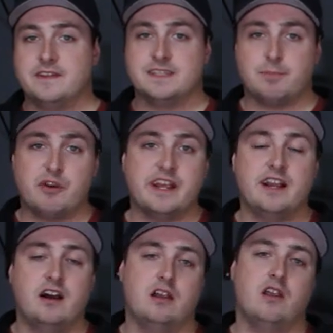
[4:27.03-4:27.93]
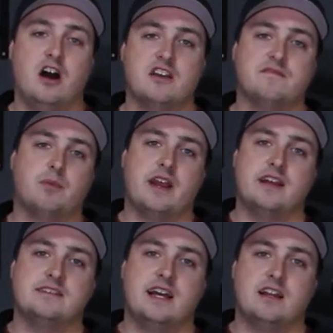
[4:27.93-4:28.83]
the spring, a lot of
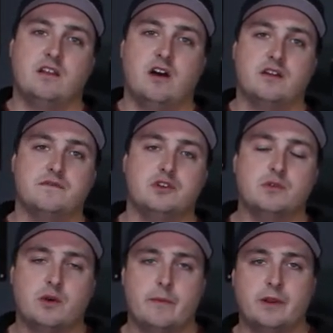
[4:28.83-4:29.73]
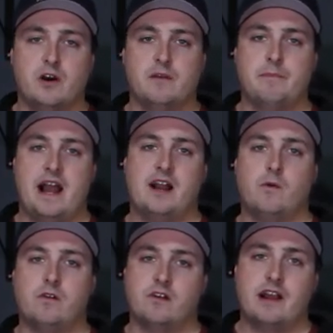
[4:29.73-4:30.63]
brands had a lot of new equipment on
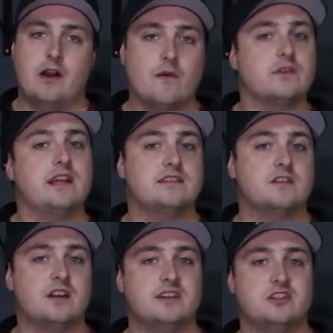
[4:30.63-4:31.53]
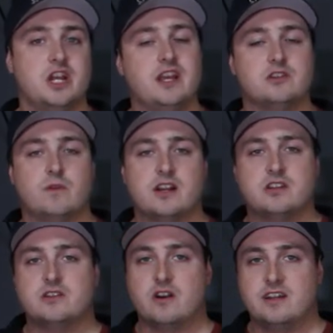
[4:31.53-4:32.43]
back order. However, that's starting to change. We're
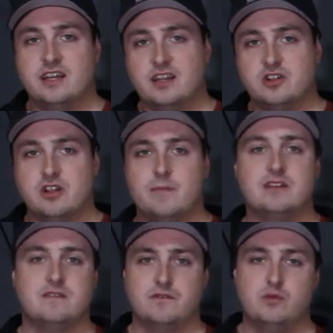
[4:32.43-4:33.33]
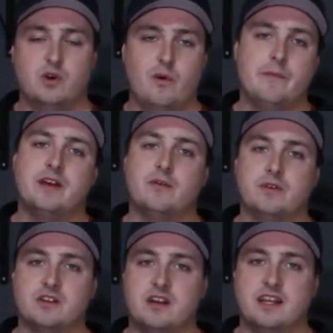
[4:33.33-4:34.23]
actually starting to get shipments of new equipment, and
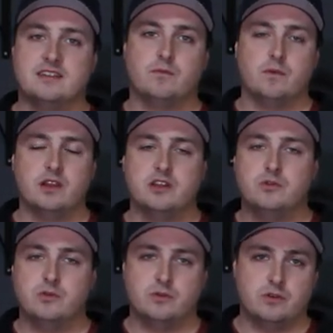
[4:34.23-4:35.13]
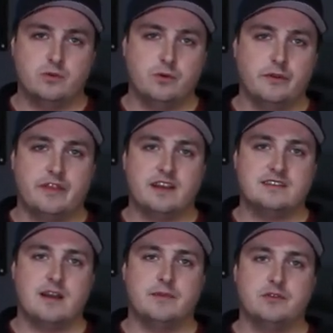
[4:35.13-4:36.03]
we're starting to get some really new cool
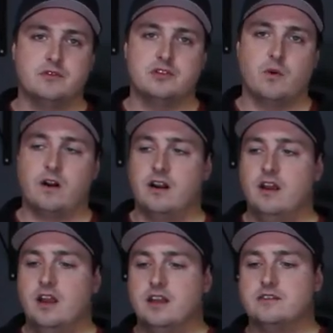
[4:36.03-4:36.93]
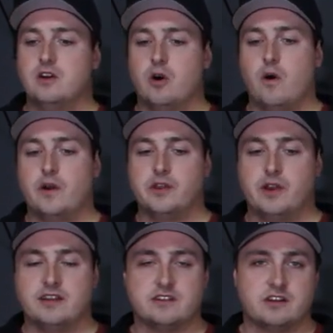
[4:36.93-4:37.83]
things coming through the door. So
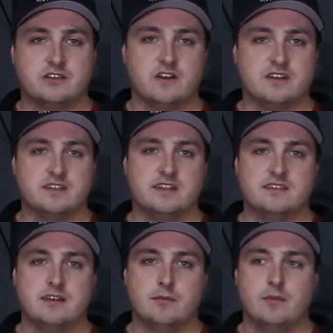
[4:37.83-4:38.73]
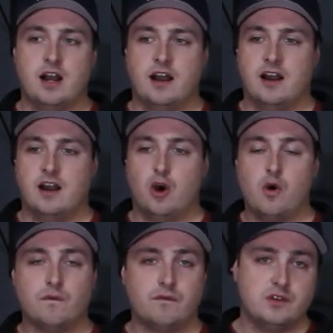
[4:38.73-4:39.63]
you guys are going to start to see some
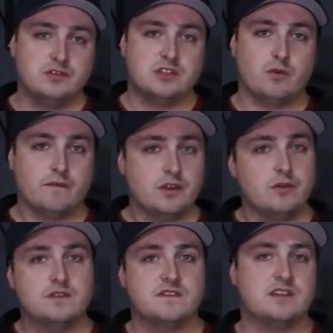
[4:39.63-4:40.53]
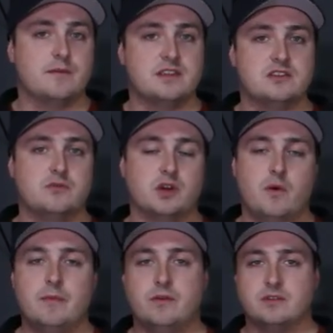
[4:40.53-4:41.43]
overviews and reviews of some of this new
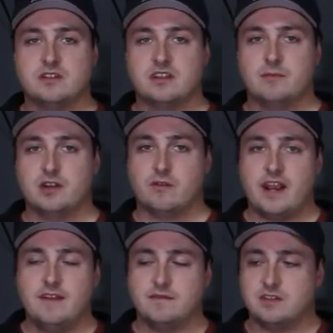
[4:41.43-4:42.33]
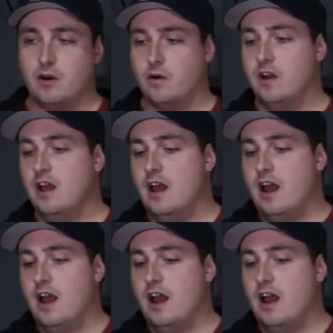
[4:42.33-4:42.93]
equipment, which is going to be great. So